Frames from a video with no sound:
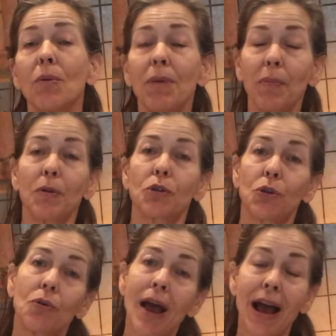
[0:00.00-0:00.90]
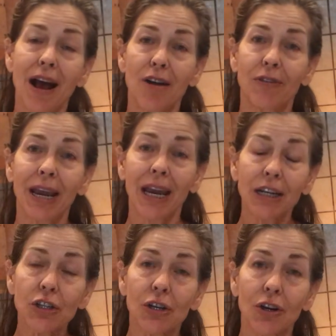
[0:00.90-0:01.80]
people do have
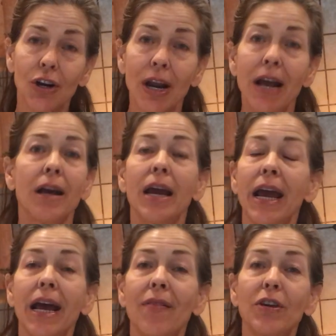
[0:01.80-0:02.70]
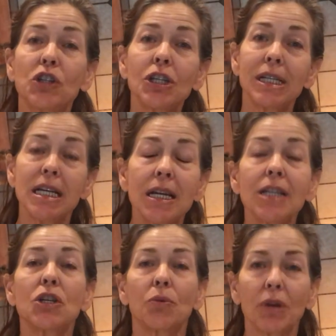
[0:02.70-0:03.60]
cancer and they're just
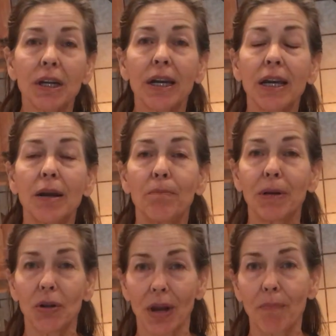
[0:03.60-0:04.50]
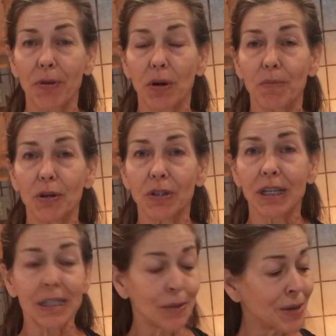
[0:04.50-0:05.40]
needing to really build up their immune
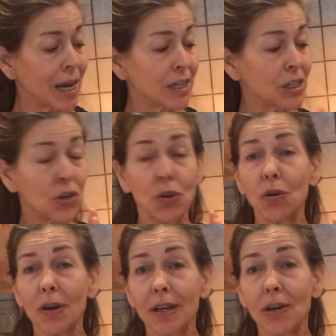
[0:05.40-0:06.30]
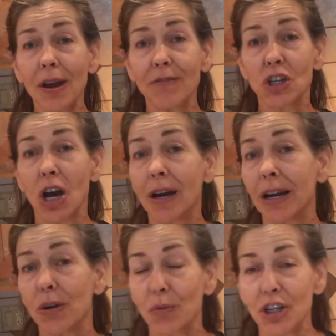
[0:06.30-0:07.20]
system again. So you have
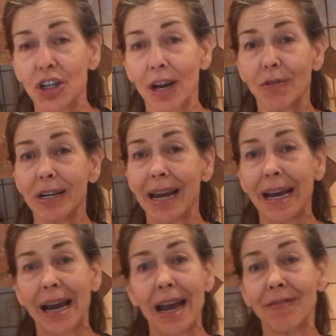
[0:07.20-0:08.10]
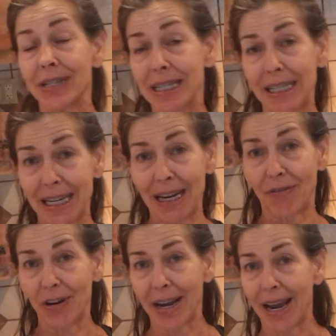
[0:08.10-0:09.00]
chaga and reishi every day. I have it in tea
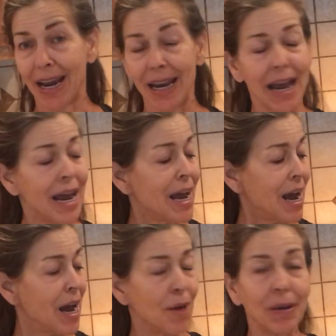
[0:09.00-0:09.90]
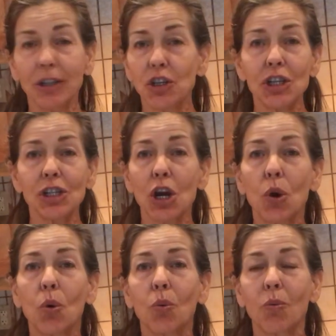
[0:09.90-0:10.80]
every day. It's just a
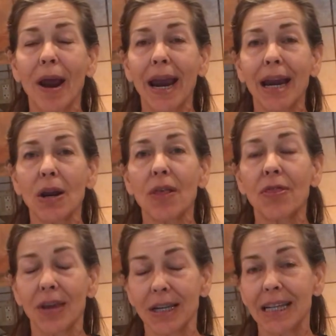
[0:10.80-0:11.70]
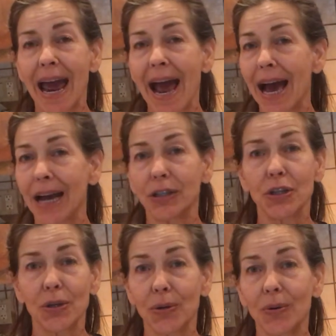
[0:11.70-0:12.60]
great thing to add
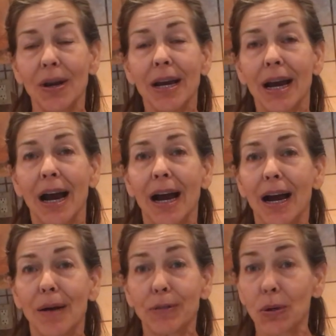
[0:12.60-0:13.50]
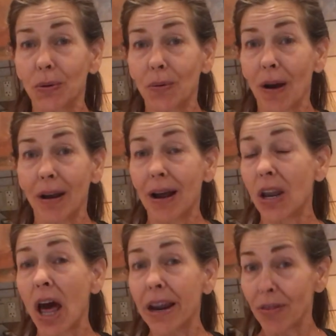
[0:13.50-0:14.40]
to a
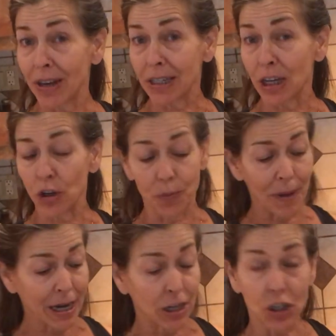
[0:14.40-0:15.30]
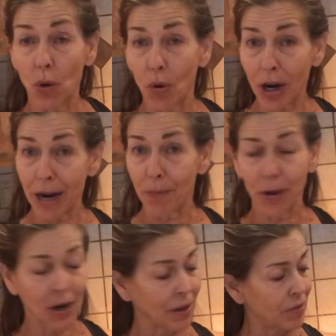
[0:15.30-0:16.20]
lot of things that you're making. So we're going to
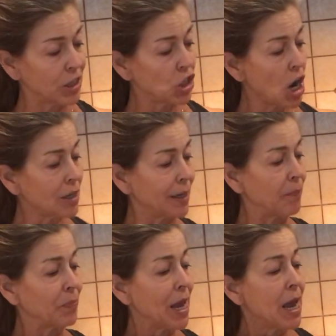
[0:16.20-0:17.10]
put it in the chocolate.